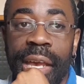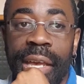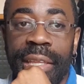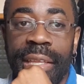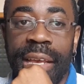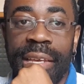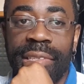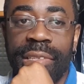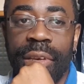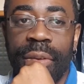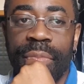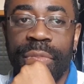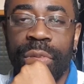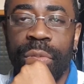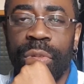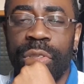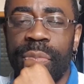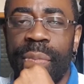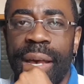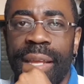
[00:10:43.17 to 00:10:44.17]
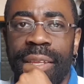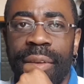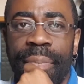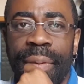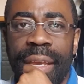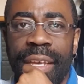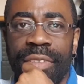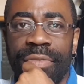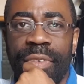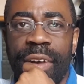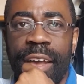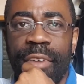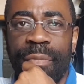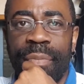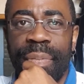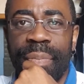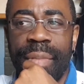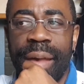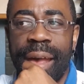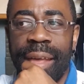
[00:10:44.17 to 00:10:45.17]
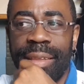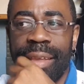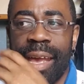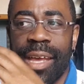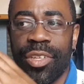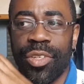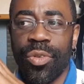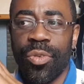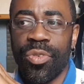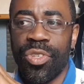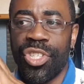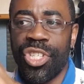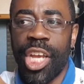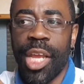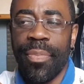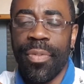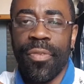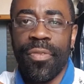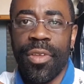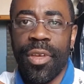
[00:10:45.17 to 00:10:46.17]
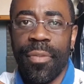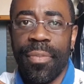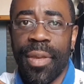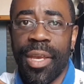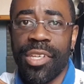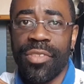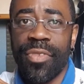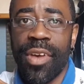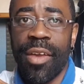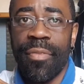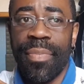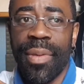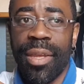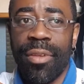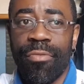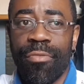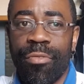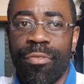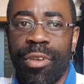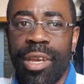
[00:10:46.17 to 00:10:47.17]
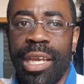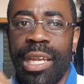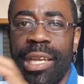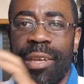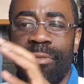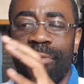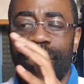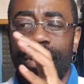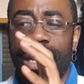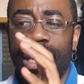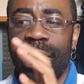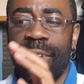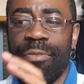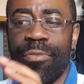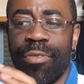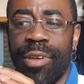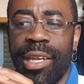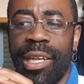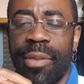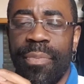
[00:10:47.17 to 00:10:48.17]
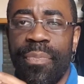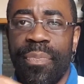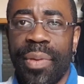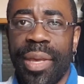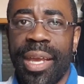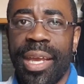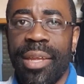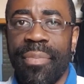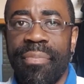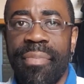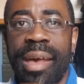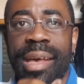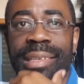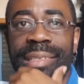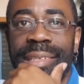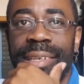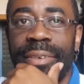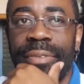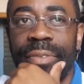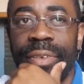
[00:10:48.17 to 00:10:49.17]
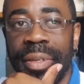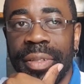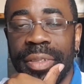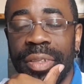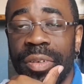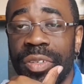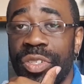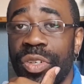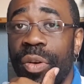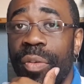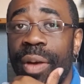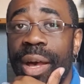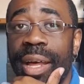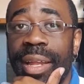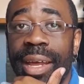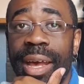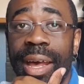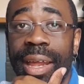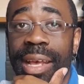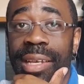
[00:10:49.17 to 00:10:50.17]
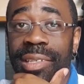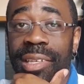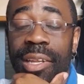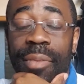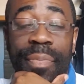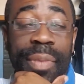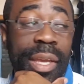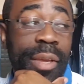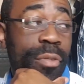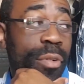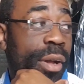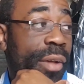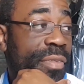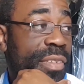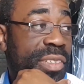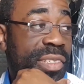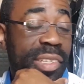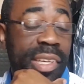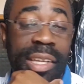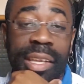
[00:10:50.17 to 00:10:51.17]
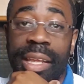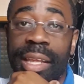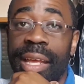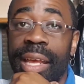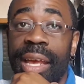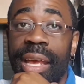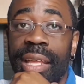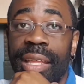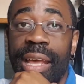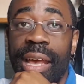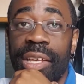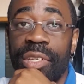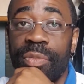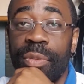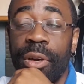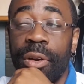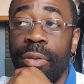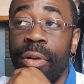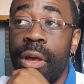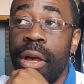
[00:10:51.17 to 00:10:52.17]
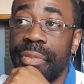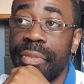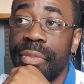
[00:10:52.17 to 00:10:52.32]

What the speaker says: There's talks about the PS5, the actual shape of the PS5 being really, really, really big and massive. Not sure how that's going to be. We'll have to see that as well.